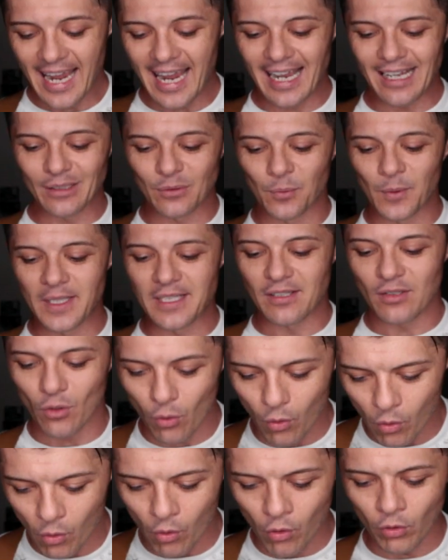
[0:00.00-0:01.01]
and with
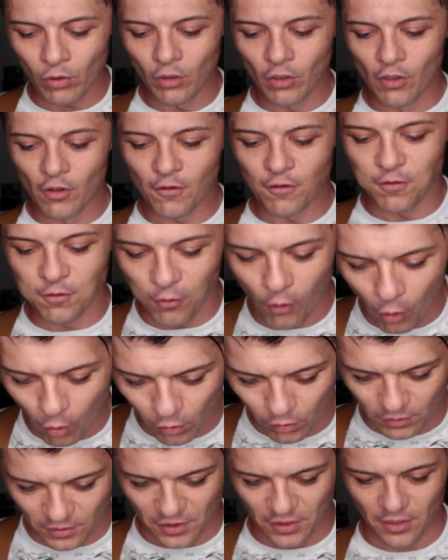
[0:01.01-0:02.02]
all
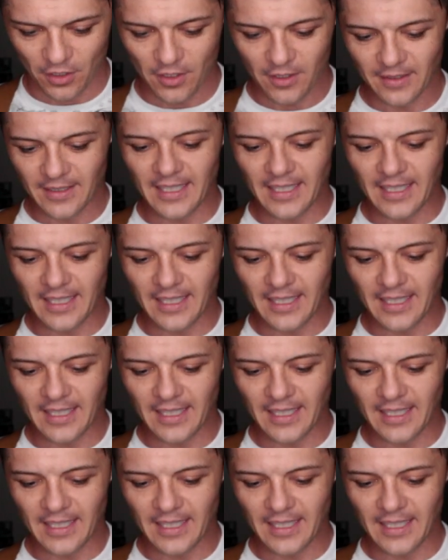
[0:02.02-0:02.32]
faults.